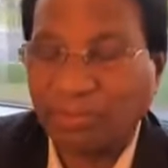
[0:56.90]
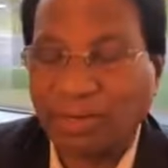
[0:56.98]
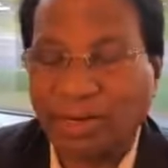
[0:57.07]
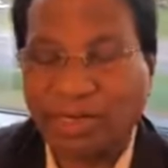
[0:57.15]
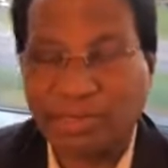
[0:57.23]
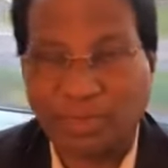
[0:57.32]

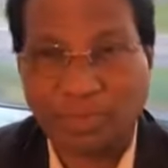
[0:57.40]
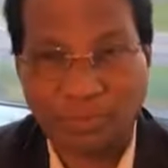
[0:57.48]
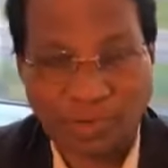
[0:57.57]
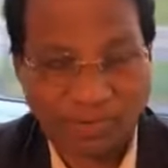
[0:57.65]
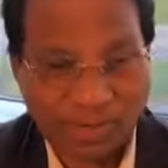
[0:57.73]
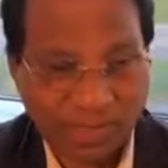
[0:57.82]
It is my
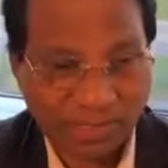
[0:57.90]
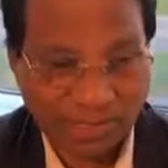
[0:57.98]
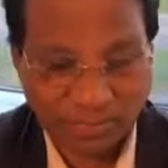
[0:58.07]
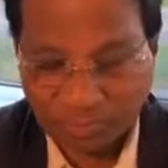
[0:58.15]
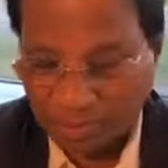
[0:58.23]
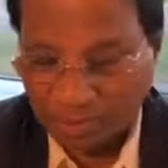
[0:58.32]
privilege
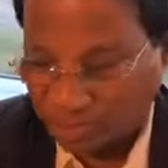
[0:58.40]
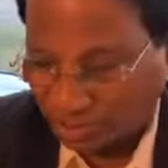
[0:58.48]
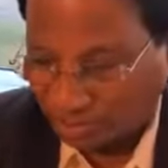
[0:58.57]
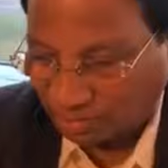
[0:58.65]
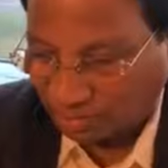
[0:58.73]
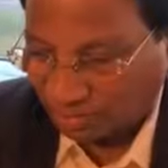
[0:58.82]
and
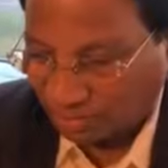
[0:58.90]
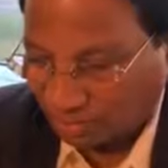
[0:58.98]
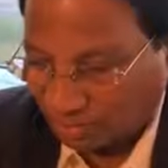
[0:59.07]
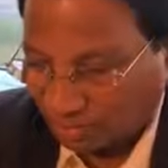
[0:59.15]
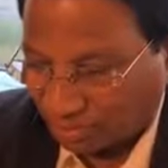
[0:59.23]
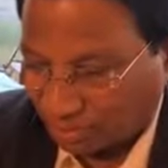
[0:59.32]
pleasure
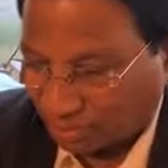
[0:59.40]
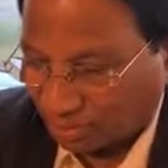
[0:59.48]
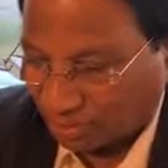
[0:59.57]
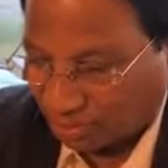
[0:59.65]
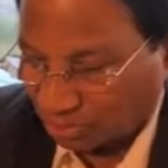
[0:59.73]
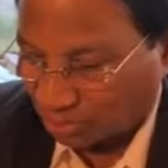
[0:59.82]

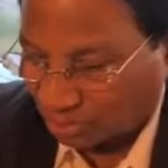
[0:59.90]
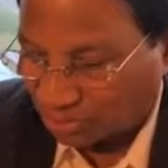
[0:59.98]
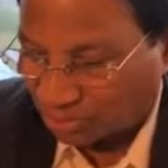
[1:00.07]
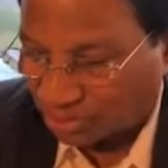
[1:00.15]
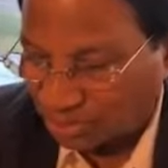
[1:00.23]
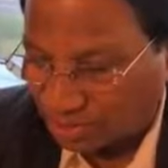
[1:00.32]
to launch
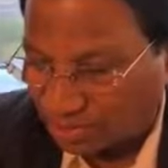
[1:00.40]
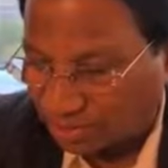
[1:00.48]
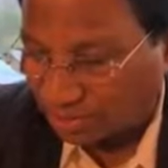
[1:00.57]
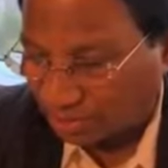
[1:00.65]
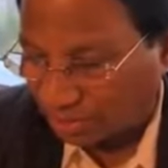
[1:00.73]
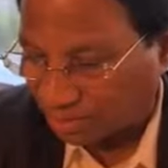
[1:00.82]
this
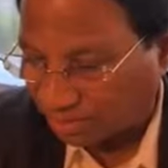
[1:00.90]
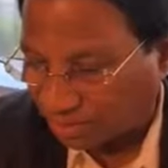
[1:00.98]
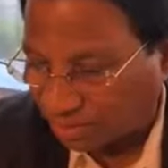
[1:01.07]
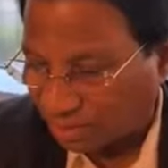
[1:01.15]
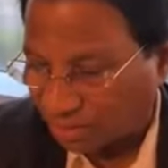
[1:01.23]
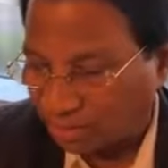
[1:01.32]
North
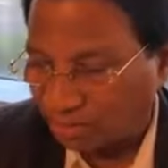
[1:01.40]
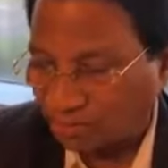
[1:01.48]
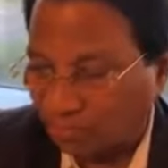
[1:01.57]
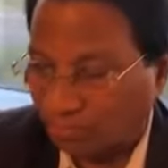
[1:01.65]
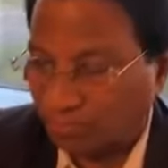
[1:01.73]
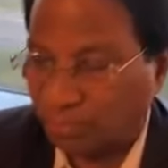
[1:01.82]
America
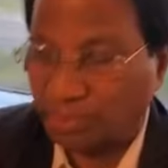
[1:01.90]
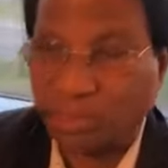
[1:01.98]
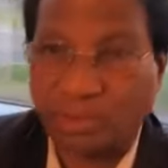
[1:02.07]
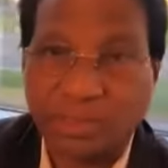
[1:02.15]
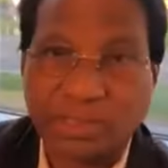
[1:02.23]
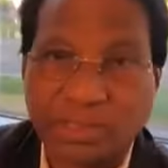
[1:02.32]

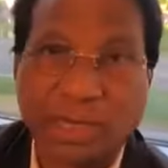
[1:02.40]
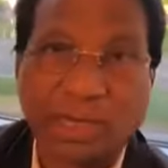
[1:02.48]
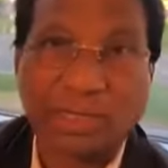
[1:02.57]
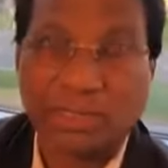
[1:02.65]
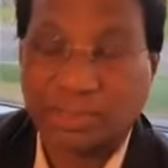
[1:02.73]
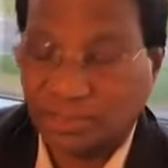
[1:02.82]
webinar
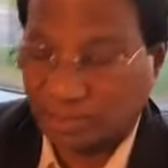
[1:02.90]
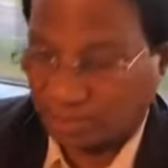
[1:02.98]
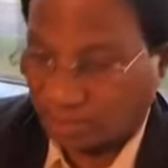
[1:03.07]
series